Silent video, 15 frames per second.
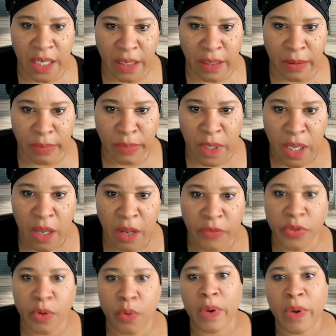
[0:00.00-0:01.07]
him
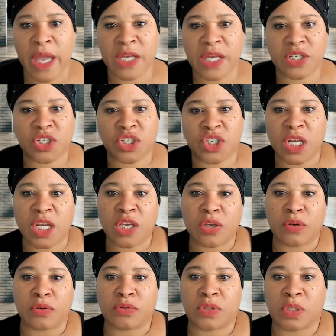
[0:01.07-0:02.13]
the way she
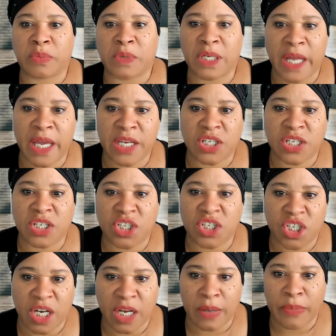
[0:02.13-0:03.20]
used the
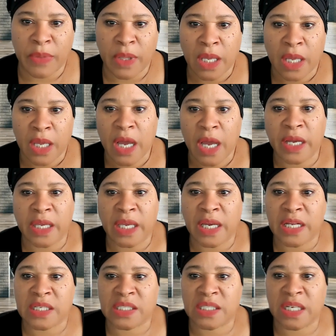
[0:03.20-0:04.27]
relationship
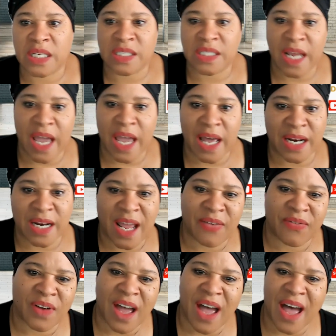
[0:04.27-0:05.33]
against his dad and
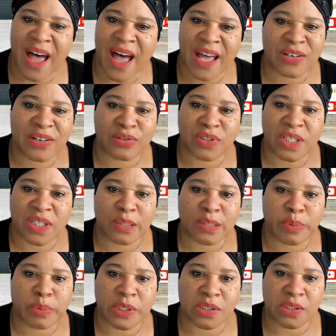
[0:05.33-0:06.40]
Ava. I don't think
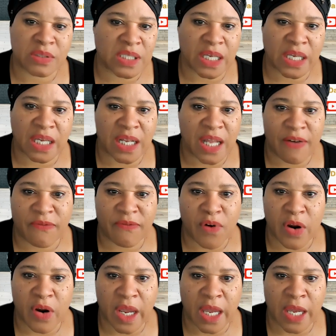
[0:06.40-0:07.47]
Spencer's thinking that
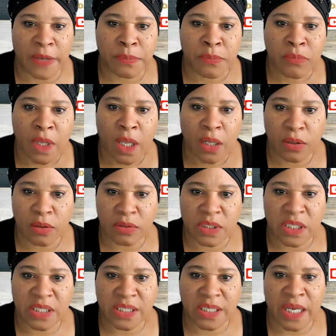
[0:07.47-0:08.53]
far ahead.
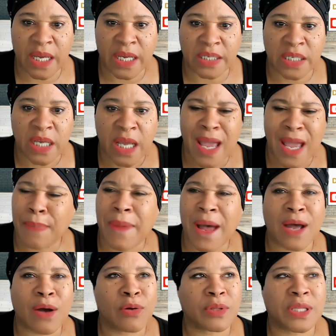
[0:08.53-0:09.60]
Lucy says, and
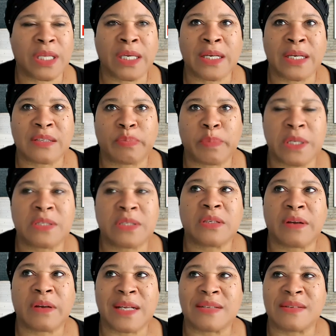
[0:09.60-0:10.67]
my whole thing is
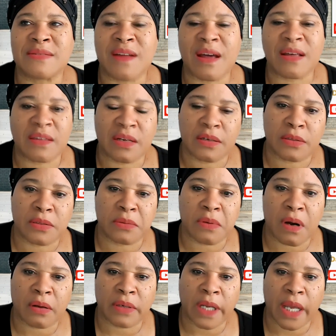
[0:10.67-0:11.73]
Spencer has nothing to
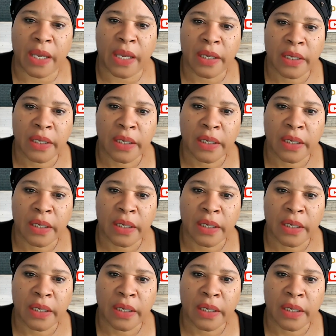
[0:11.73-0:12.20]
do all day.